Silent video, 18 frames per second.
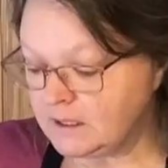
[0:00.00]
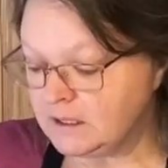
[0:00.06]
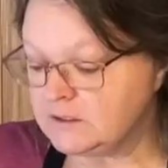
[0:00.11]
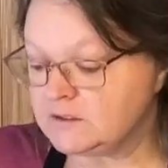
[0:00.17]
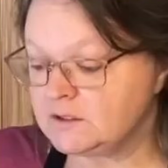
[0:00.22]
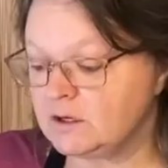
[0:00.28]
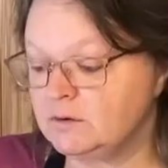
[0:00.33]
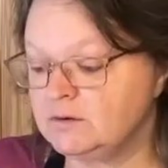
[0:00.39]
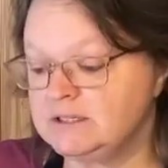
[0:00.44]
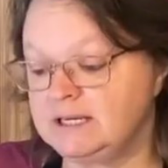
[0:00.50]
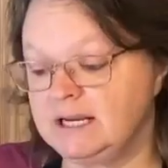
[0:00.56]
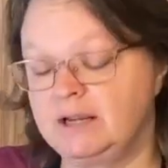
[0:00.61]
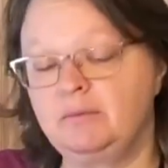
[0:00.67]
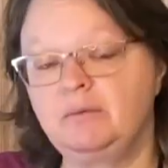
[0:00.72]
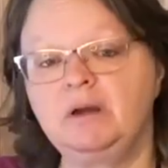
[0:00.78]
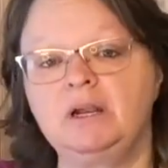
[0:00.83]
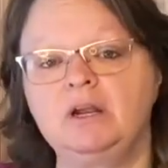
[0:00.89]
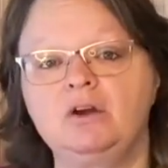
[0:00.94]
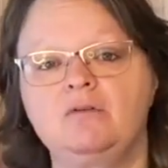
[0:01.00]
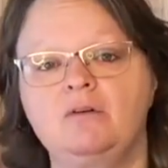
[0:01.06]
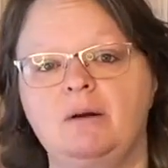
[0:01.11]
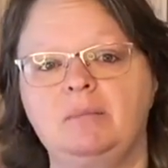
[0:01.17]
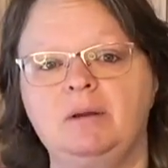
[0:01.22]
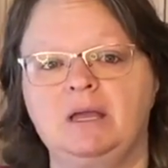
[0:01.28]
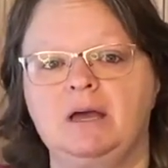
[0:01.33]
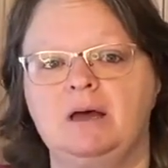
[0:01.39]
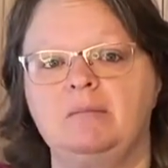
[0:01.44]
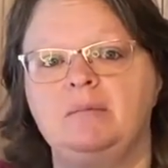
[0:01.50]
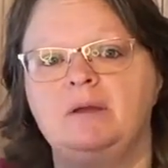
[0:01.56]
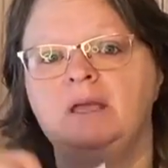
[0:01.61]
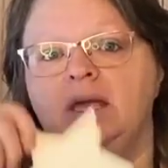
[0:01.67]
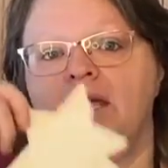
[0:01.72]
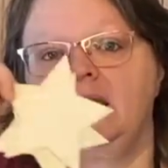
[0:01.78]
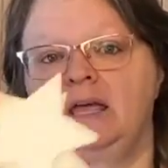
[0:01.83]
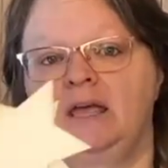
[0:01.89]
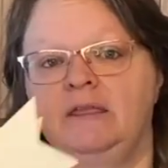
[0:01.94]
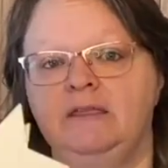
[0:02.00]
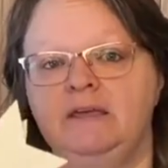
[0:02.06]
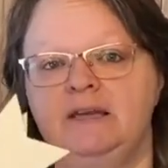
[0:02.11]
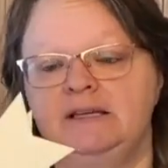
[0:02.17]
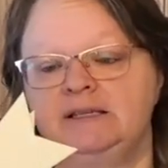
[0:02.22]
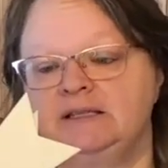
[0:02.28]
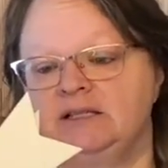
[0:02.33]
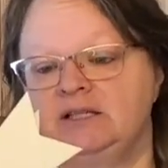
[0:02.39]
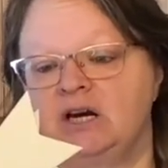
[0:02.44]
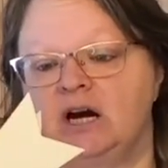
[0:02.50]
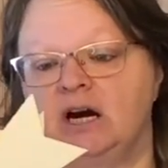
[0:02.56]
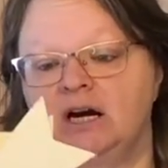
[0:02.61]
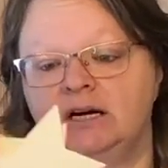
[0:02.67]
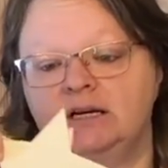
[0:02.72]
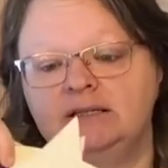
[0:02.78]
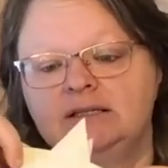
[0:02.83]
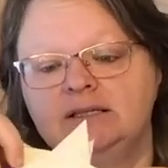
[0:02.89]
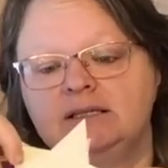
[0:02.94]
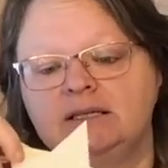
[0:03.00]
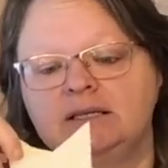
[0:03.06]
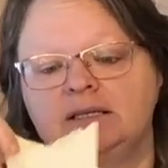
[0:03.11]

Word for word: So today we're gonna grubby up these stars